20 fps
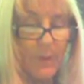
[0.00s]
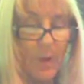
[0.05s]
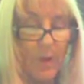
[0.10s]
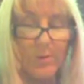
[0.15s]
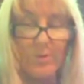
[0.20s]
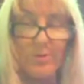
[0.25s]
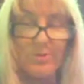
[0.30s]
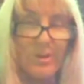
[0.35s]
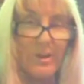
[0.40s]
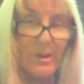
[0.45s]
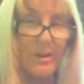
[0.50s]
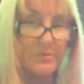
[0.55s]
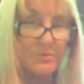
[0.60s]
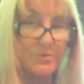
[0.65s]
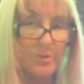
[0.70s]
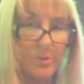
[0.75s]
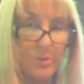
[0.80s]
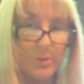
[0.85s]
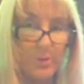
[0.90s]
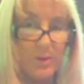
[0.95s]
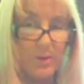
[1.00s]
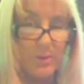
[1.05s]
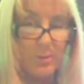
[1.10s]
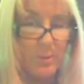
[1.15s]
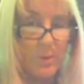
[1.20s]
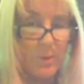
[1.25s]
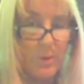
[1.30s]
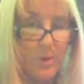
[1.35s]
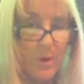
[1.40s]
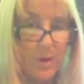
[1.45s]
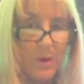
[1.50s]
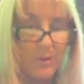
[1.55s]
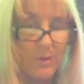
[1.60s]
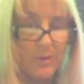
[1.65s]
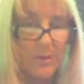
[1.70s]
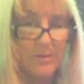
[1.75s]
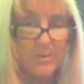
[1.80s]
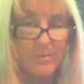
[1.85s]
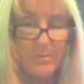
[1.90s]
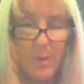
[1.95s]
I used to love to look in the mirror
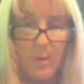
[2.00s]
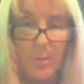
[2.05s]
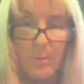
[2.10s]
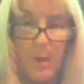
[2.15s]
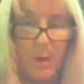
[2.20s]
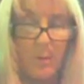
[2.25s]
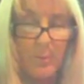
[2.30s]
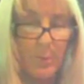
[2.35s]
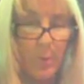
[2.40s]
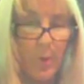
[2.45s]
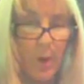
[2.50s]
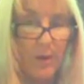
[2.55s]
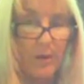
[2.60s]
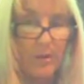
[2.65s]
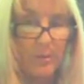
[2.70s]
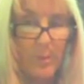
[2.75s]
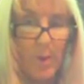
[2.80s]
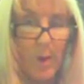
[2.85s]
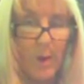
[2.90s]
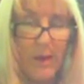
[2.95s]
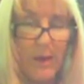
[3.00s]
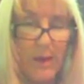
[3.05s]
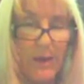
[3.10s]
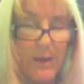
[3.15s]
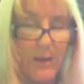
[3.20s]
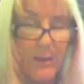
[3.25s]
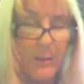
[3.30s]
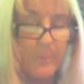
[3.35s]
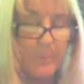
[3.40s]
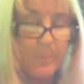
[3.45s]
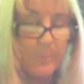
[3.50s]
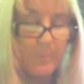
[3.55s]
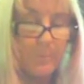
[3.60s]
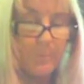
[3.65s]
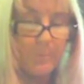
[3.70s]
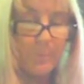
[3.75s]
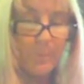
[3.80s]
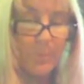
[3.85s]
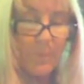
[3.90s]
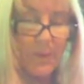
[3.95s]
as my mum braided my hair,
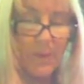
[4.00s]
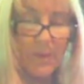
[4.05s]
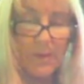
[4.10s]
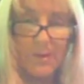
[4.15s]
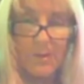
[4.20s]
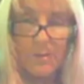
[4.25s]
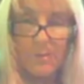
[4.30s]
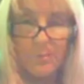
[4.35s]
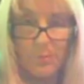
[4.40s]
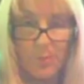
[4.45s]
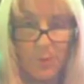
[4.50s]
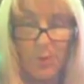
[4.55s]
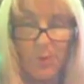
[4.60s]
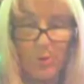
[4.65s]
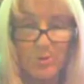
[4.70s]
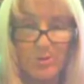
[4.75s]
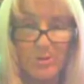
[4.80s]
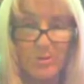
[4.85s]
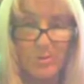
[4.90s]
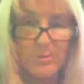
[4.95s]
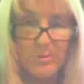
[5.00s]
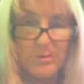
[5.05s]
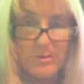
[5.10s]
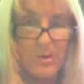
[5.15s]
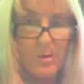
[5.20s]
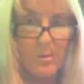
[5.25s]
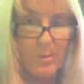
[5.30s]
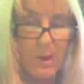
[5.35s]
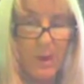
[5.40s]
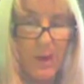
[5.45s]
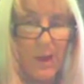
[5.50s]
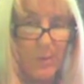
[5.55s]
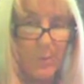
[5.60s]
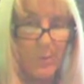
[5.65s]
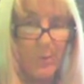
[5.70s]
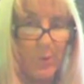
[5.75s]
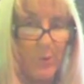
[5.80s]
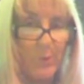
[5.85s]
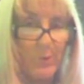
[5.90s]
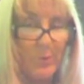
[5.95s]
because she would tell me how
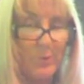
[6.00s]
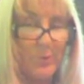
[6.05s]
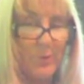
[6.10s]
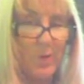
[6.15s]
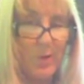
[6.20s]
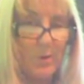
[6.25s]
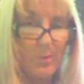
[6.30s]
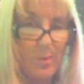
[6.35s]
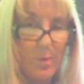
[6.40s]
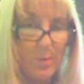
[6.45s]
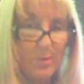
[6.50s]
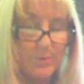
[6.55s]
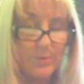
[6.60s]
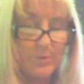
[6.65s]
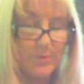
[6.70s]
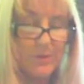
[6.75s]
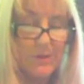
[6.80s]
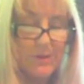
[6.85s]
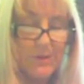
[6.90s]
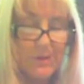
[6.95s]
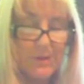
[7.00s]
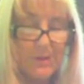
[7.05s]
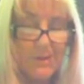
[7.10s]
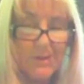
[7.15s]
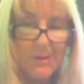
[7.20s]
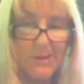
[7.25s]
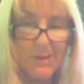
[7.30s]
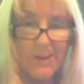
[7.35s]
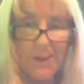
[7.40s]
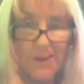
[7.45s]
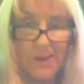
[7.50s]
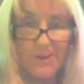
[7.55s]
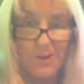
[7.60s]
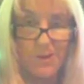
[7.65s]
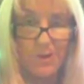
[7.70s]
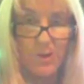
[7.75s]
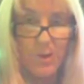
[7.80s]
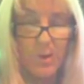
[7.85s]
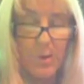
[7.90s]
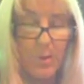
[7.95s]
beautiful I was. And
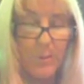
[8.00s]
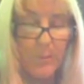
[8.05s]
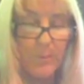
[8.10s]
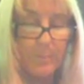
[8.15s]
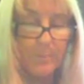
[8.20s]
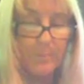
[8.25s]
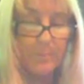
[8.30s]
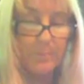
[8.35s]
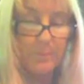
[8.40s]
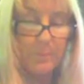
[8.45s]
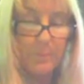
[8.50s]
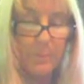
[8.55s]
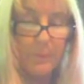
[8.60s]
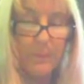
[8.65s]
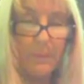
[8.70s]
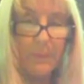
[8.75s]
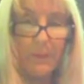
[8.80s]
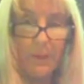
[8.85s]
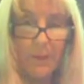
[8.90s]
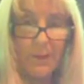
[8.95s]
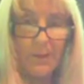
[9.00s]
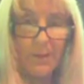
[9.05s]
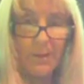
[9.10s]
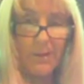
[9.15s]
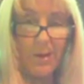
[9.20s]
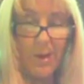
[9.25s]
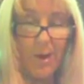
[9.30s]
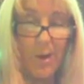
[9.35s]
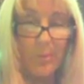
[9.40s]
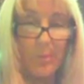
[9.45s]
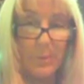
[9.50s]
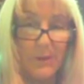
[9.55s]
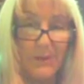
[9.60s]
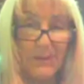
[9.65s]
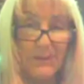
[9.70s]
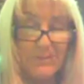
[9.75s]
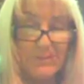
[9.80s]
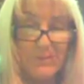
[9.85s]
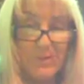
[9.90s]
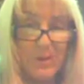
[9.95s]
you know, I
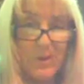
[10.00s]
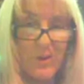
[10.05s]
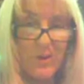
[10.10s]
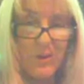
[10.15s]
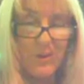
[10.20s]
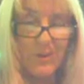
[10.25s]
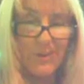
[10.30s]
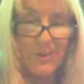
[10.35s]
believed her.